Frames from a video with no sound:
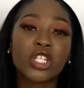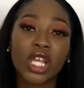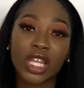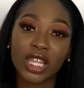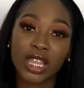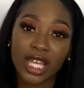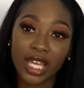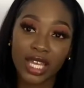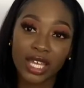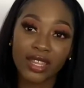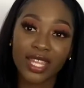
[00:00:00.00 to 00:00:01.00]

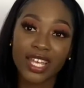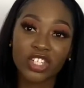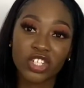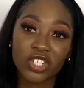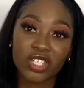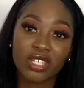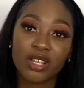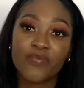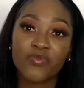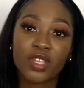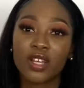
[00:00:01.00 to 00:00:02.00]
anything and then just
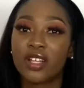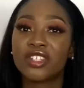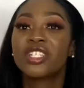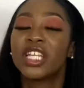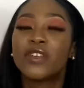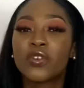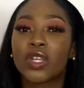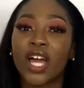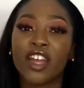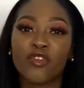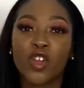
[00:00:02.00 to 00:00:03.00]
leave your
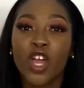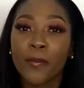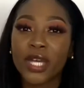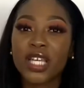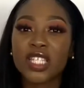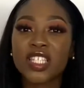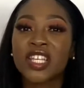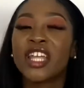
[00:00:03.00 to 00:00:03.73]
life because